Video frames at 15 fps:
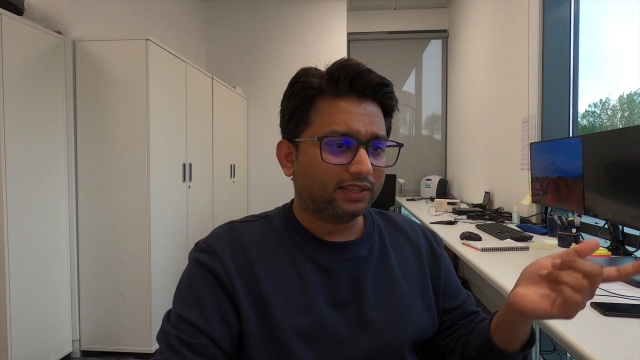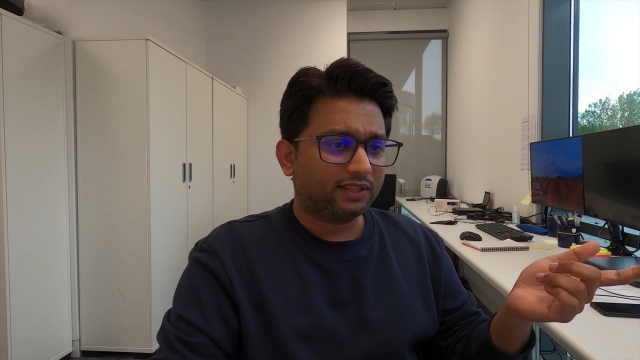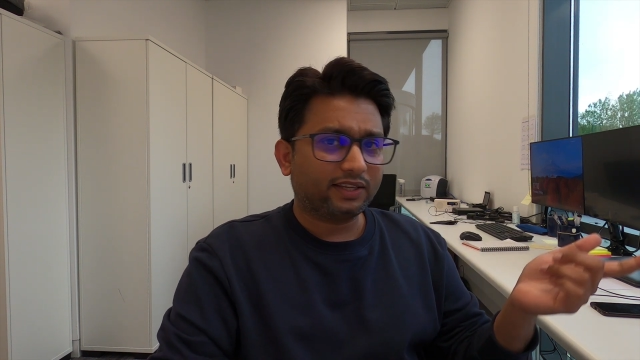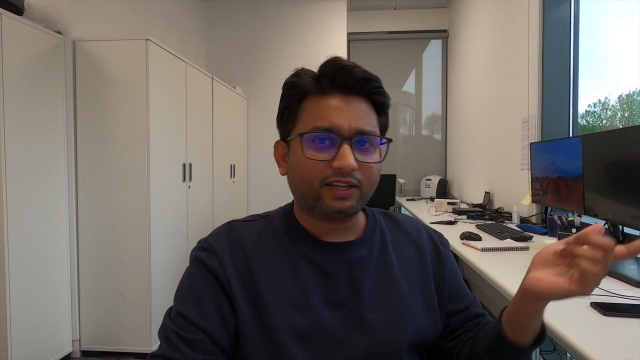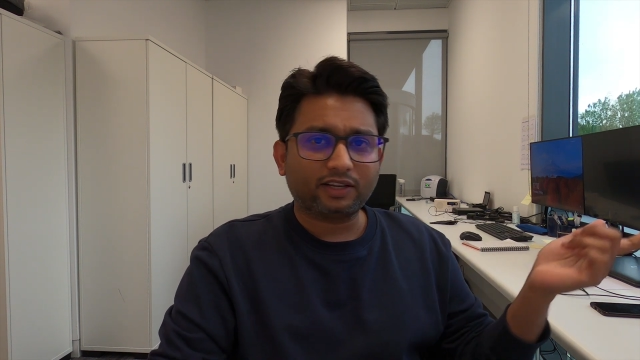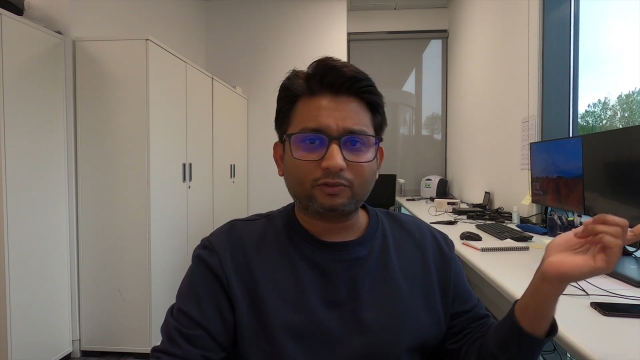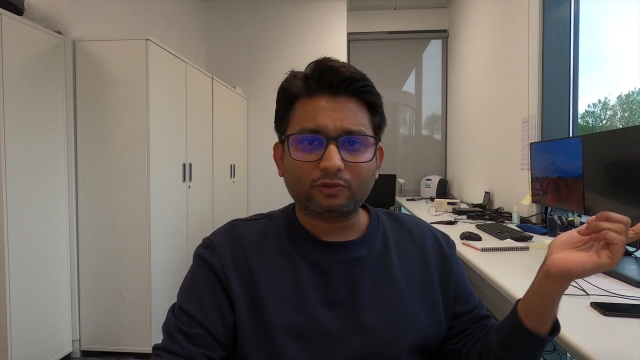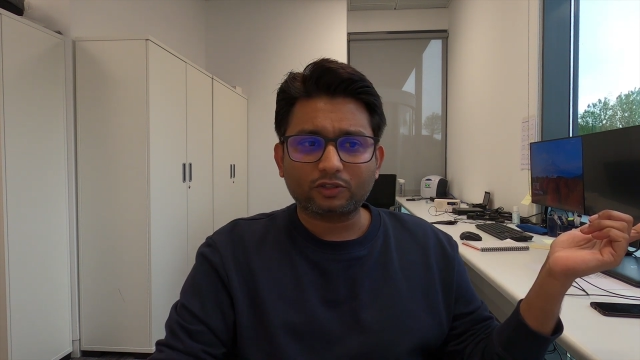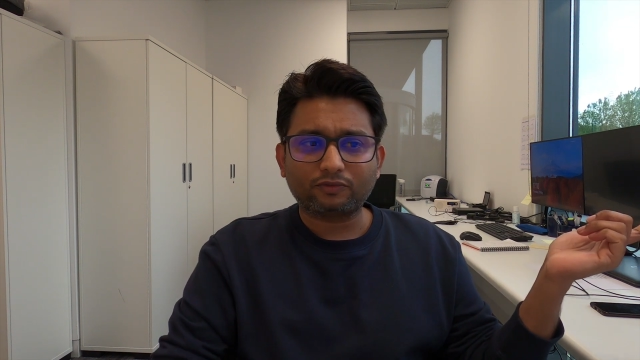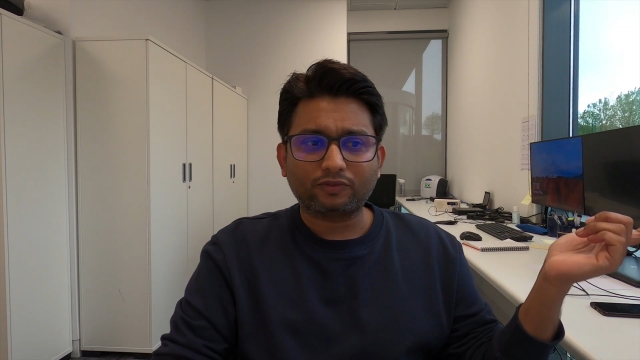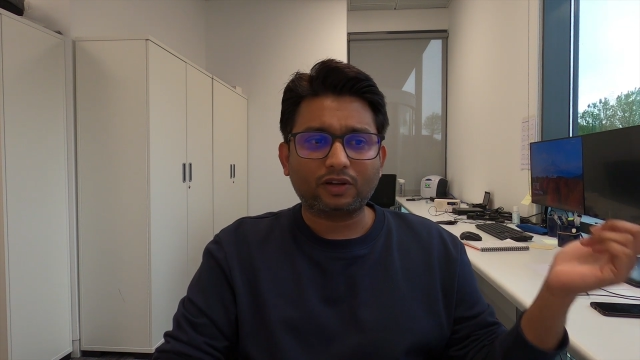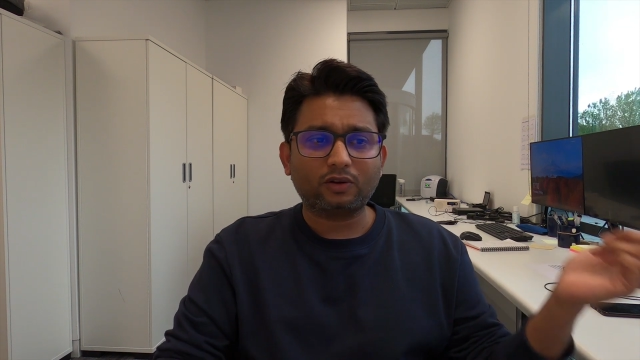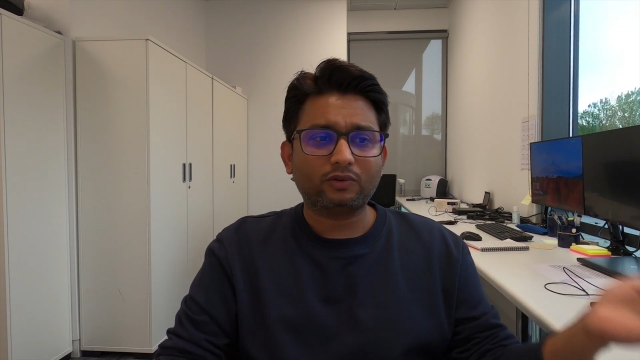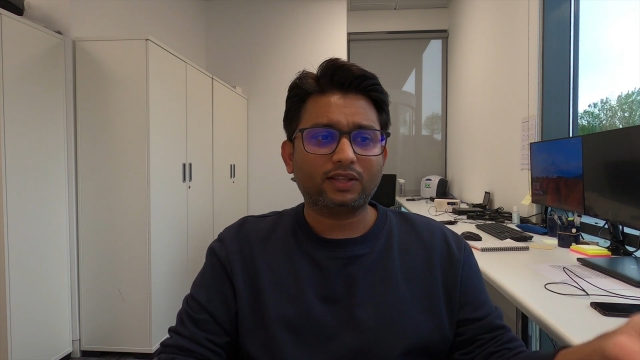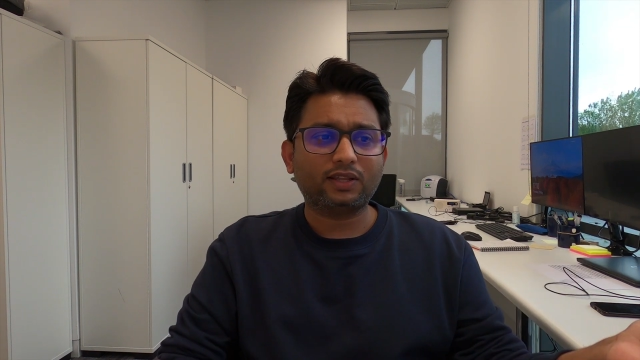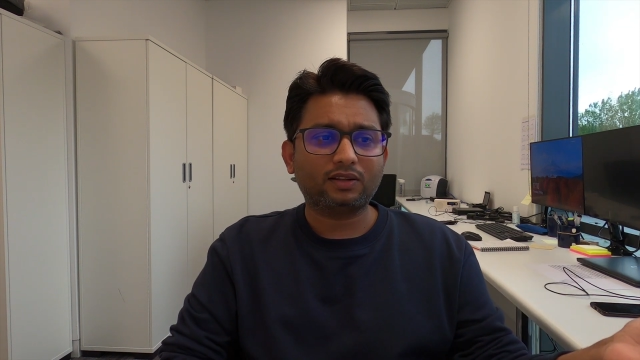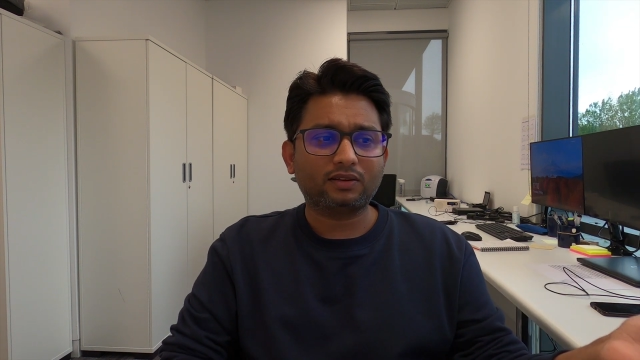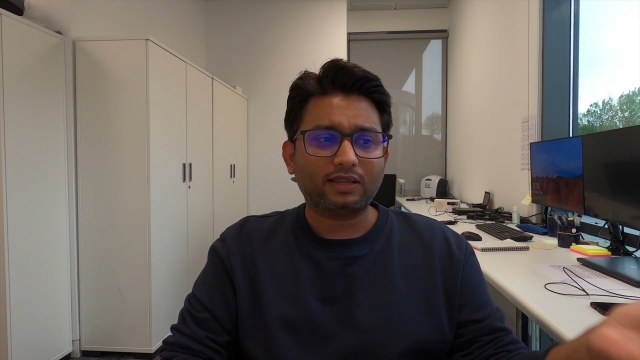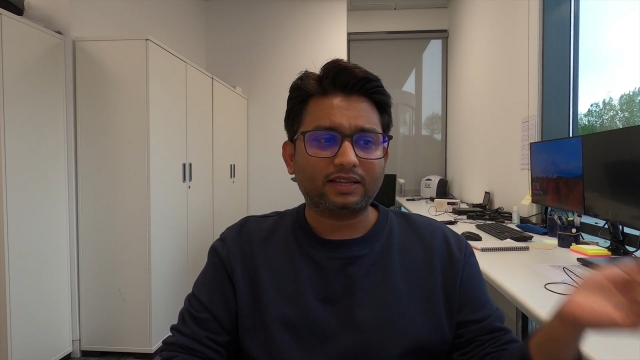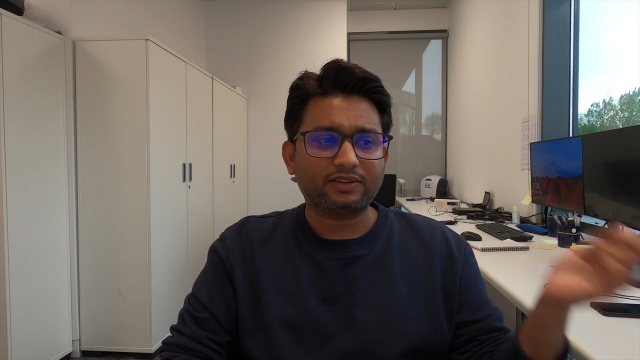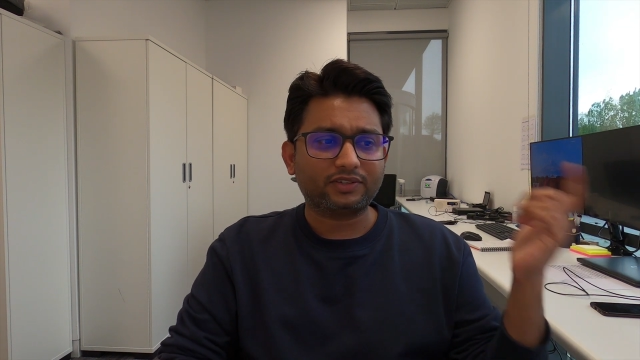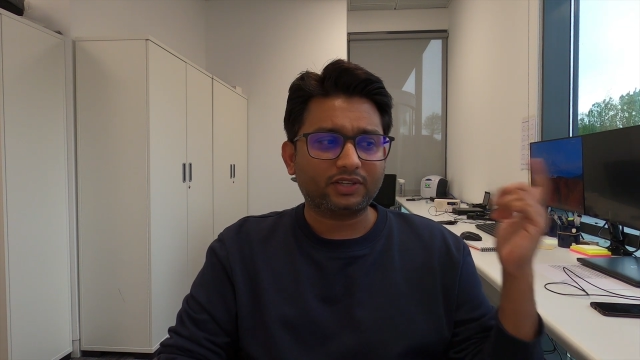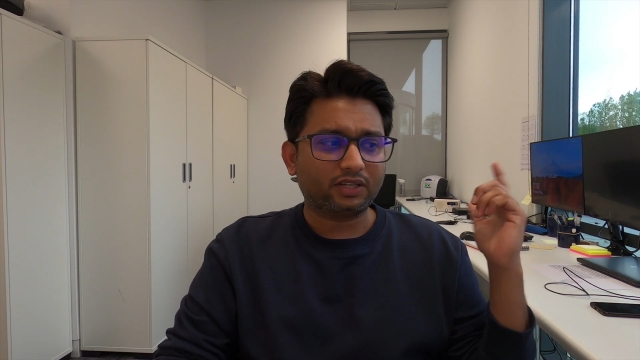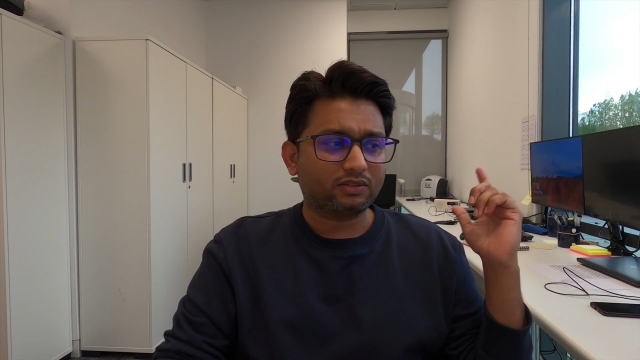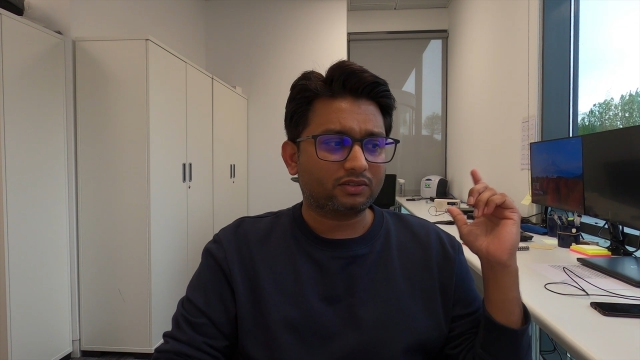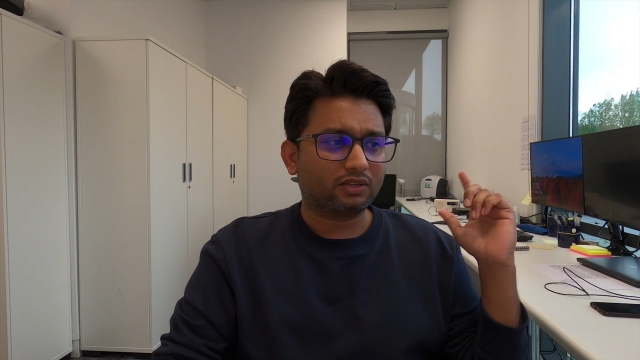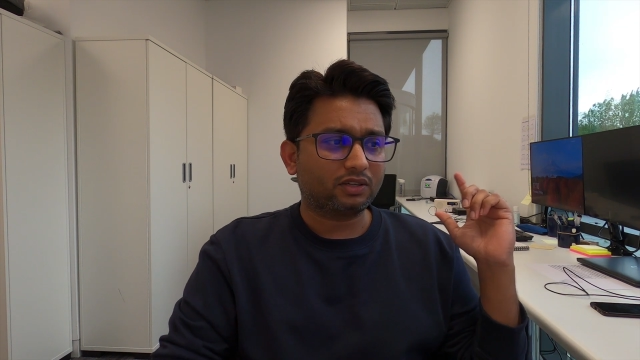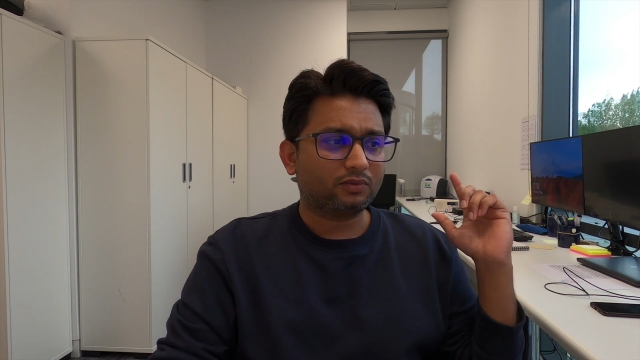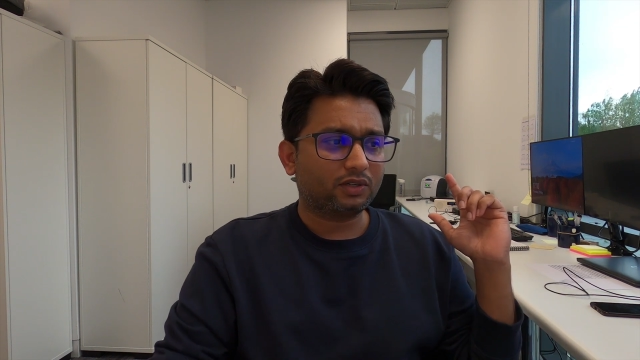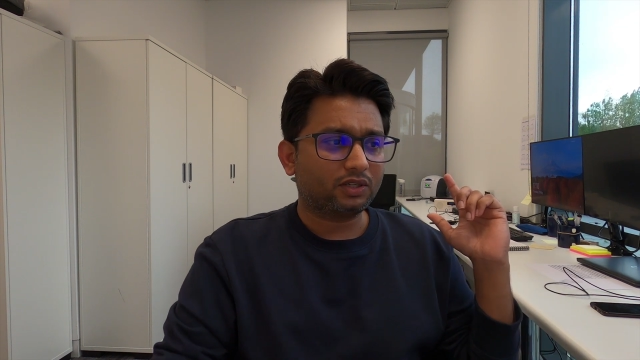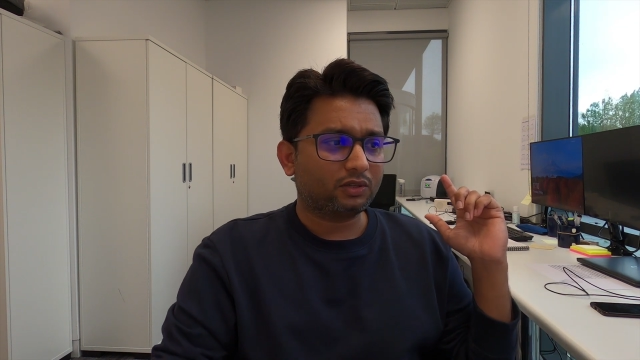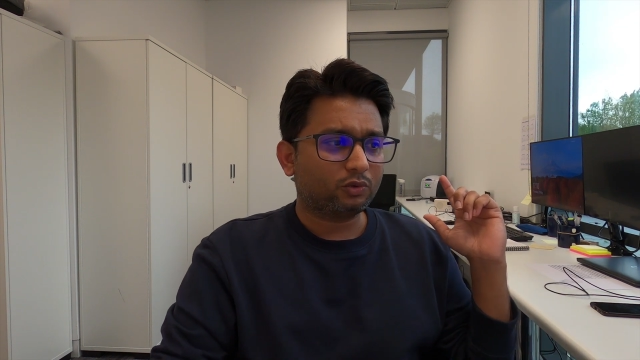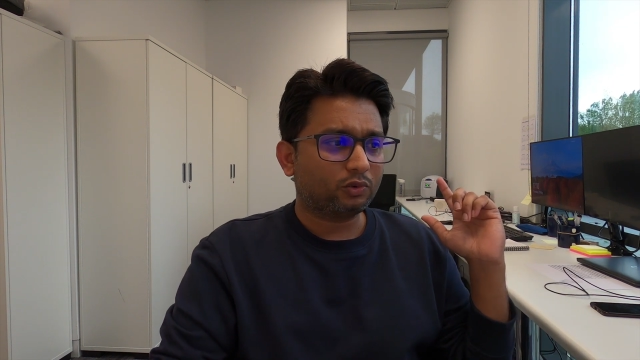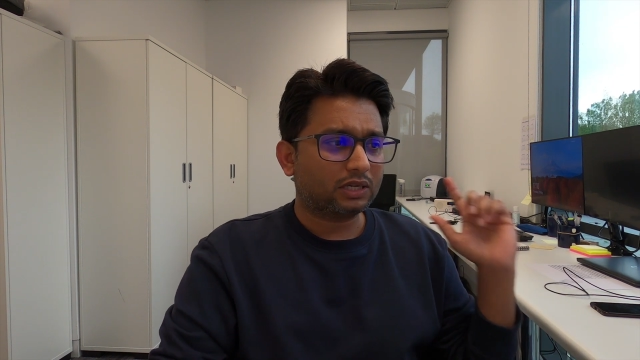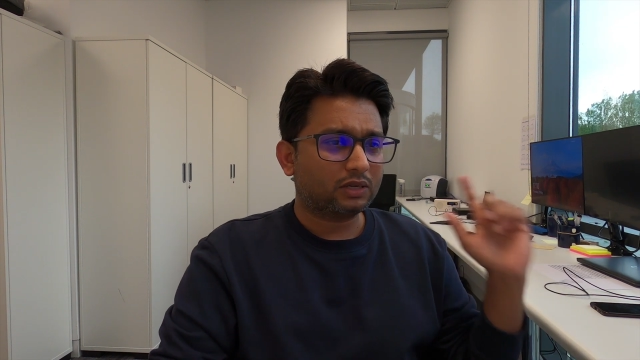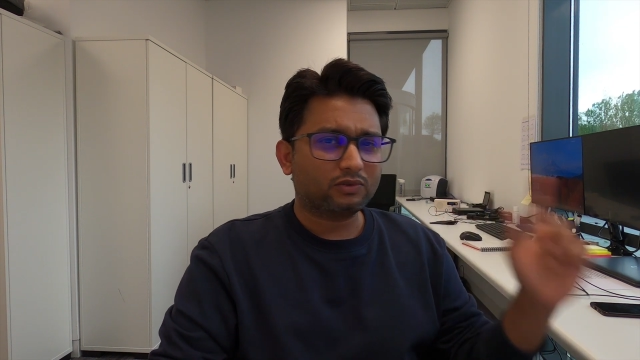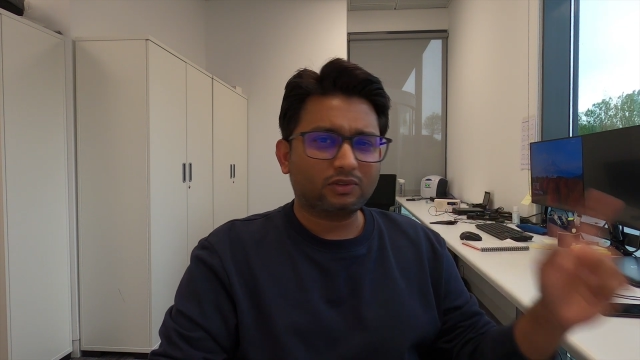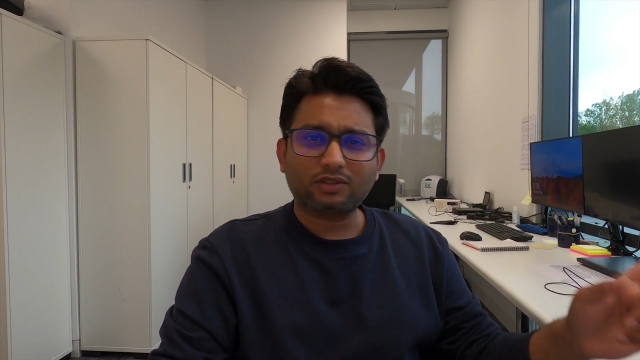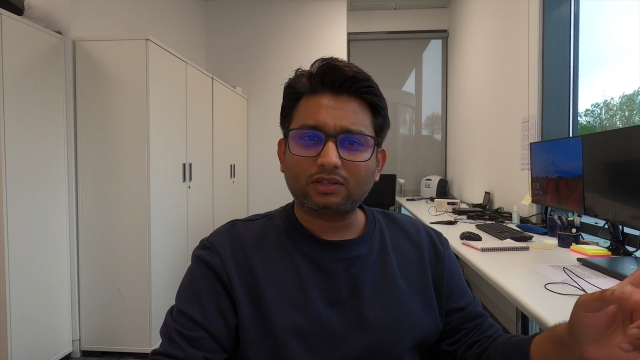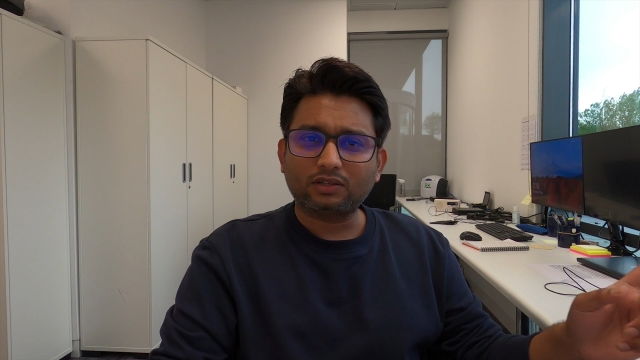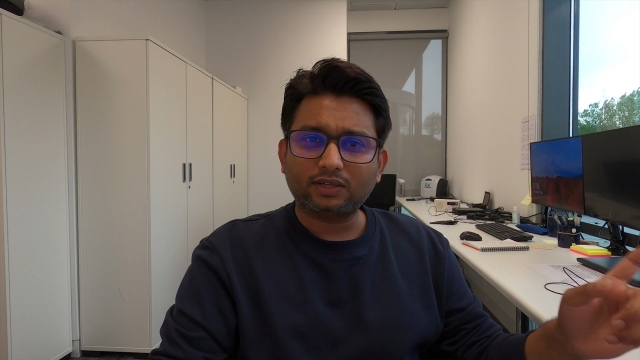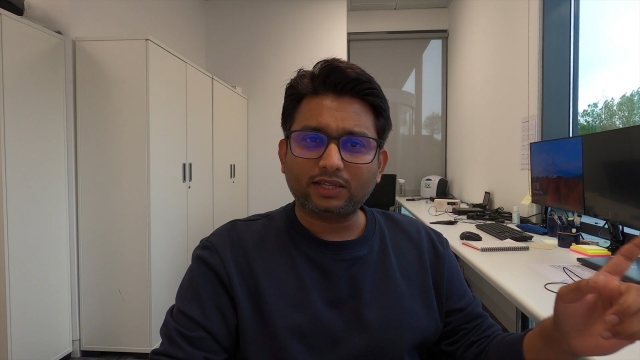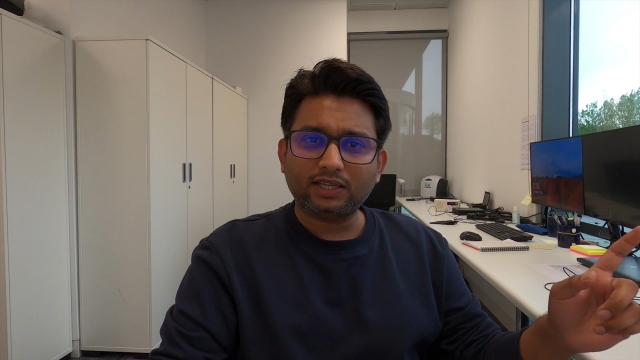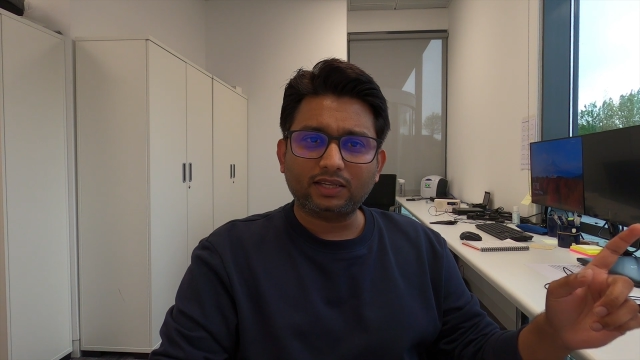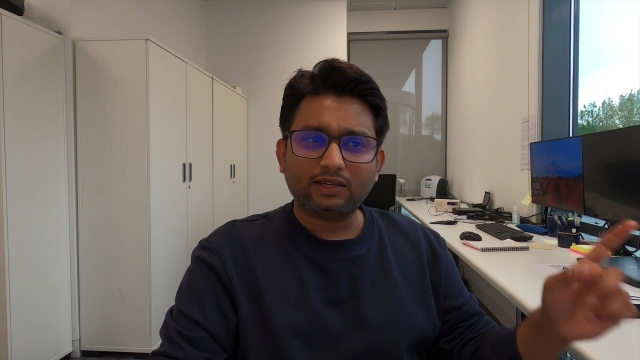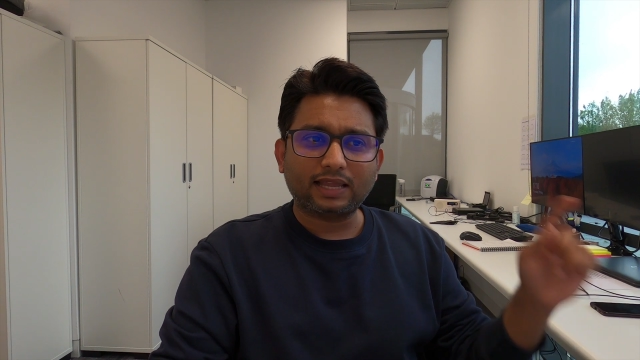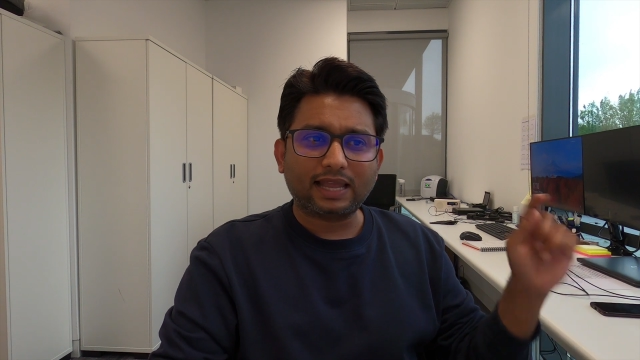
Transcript: think it was found in Exchange server 2013